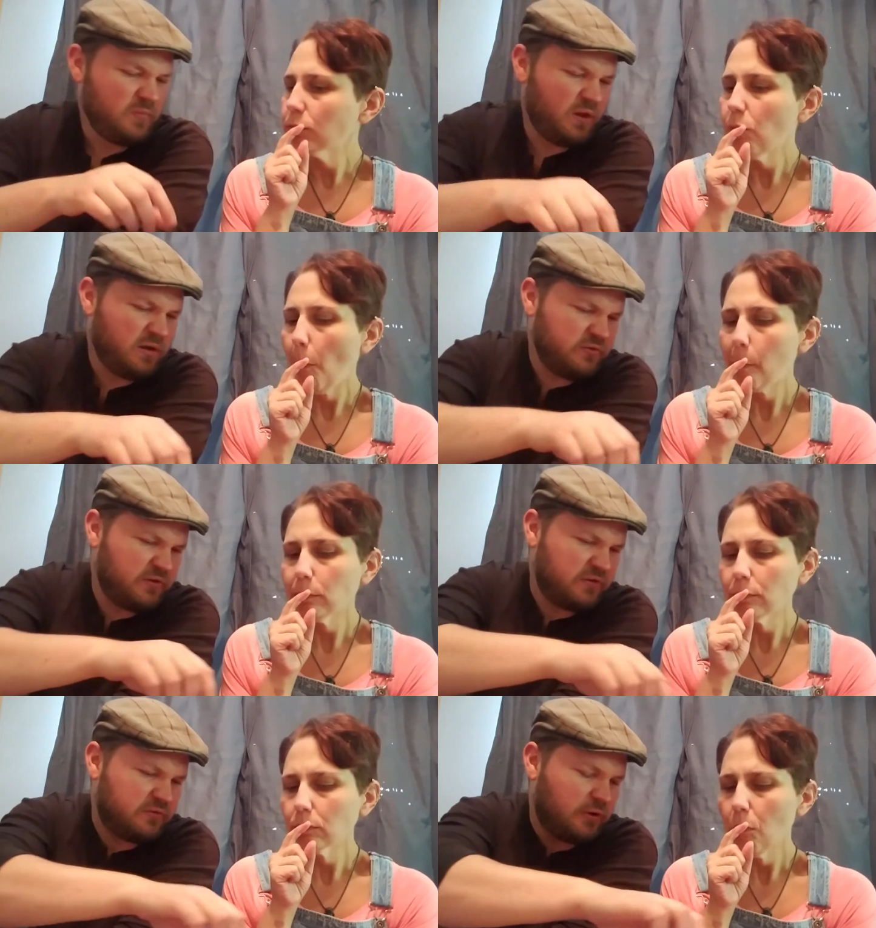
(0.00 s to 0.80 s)
Speaker 1: I'd say
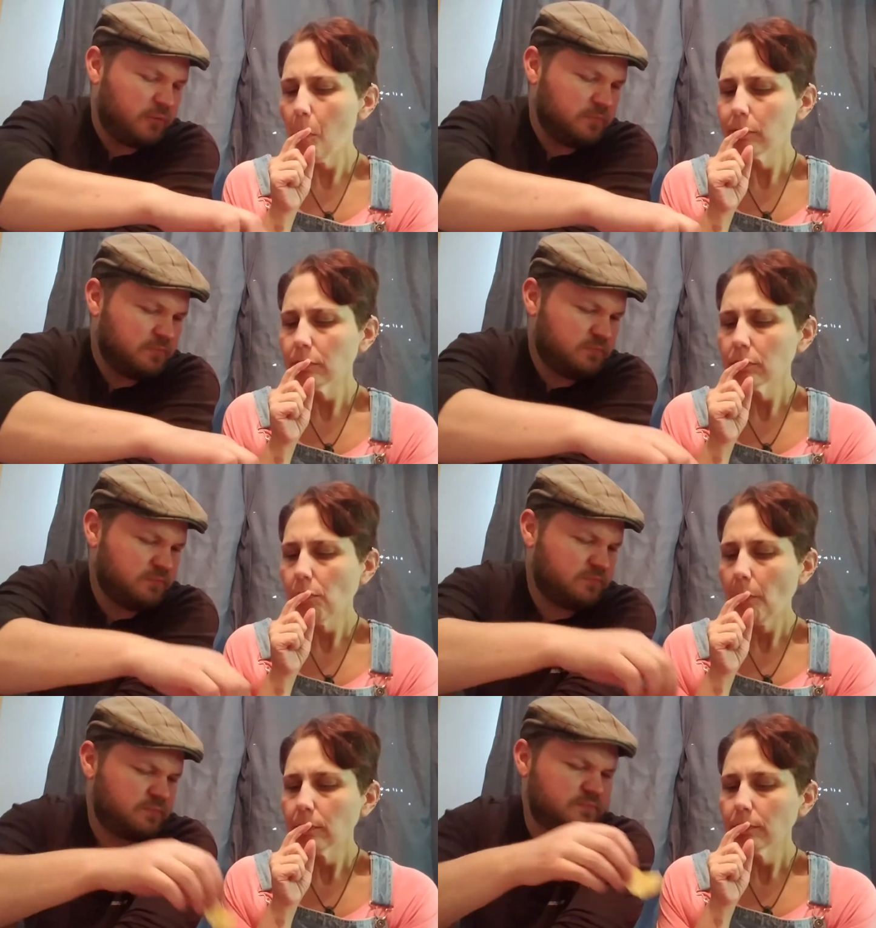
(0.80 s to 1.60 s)
so.
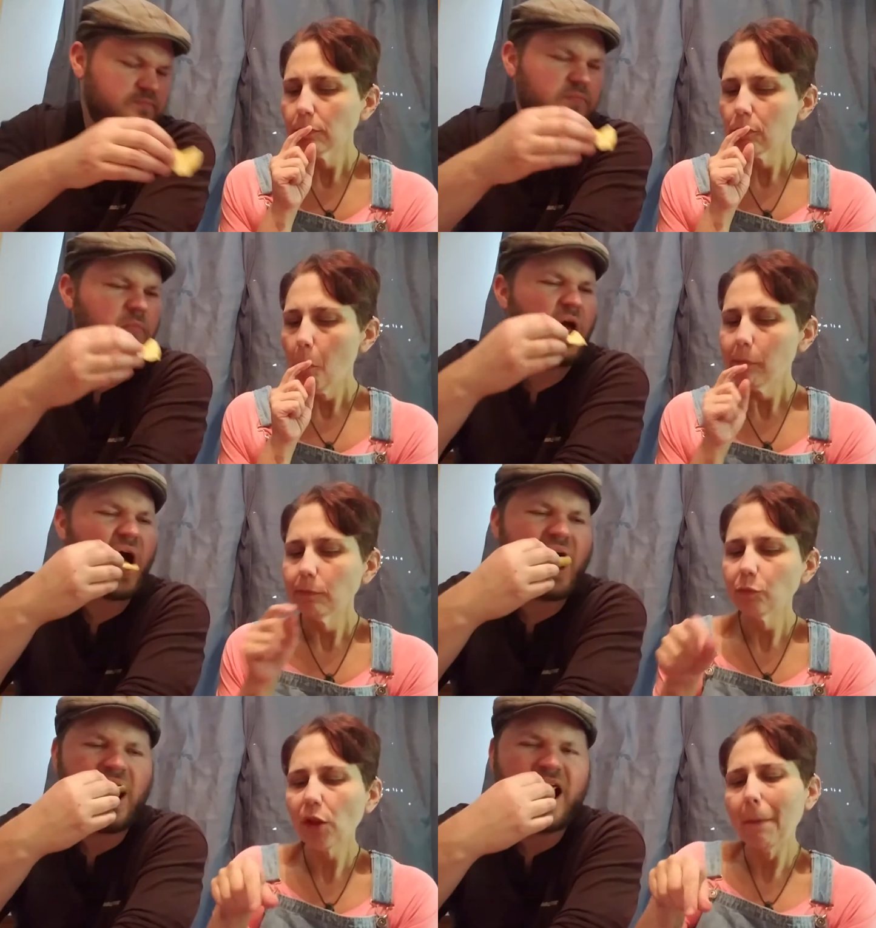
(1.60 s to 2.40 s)

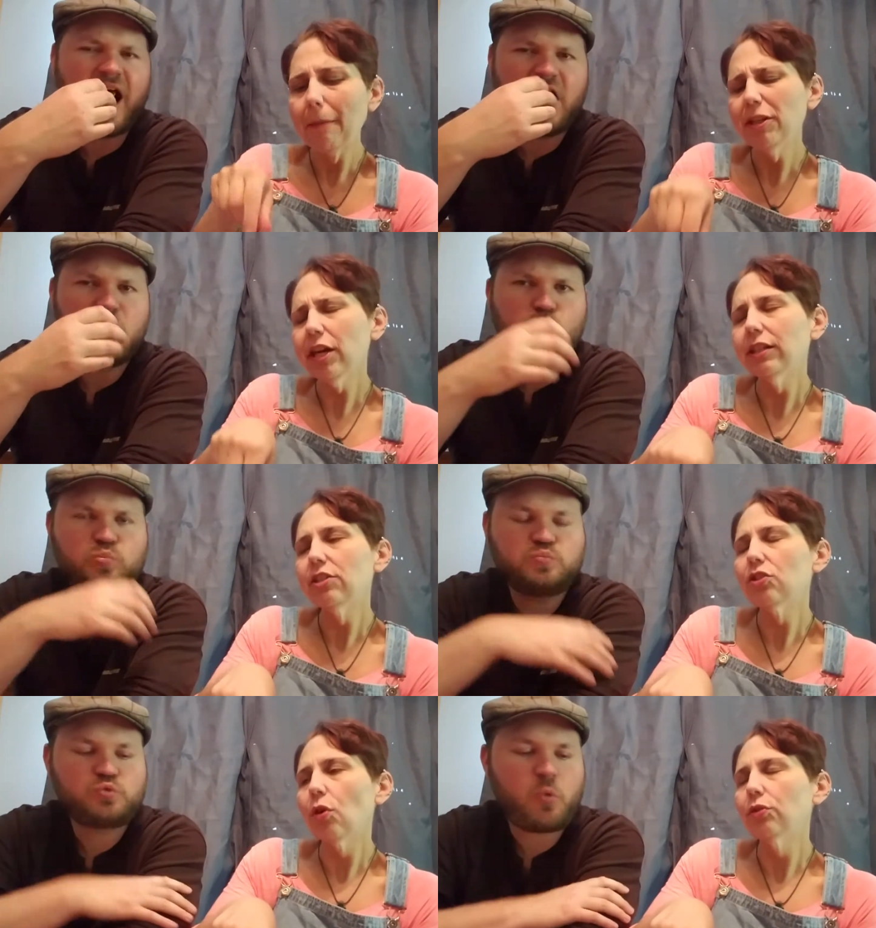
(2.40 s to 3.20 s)
Speaker 2: Maybe not as
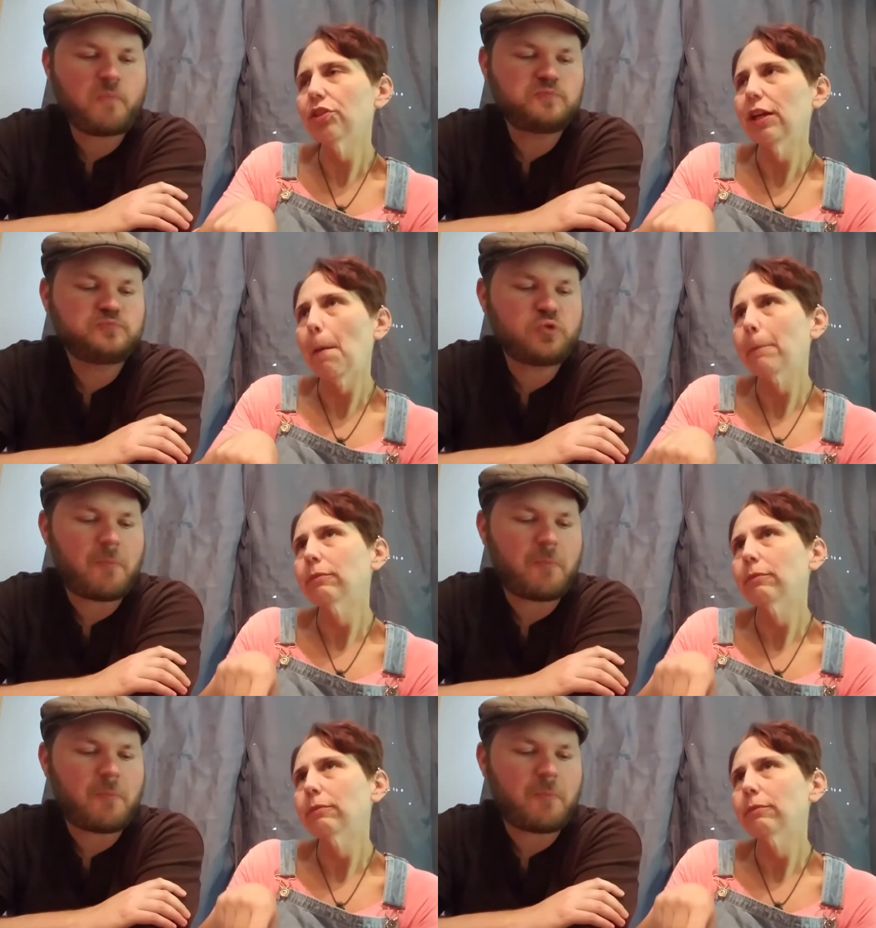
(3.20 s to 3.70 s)
salty,